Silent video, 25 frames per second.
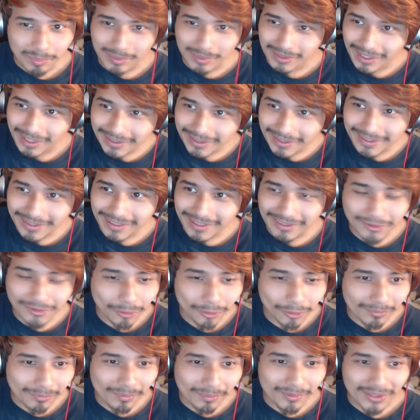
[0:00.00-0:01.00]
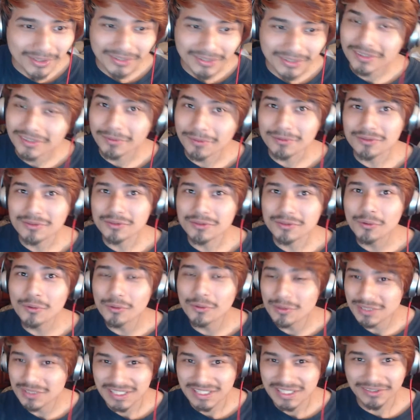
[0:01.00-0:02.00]
lightning I don't remember. I thought that was cool. It
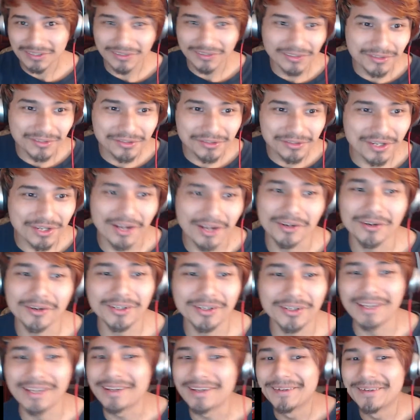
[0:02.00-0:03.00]
was like thunder shot. Okay.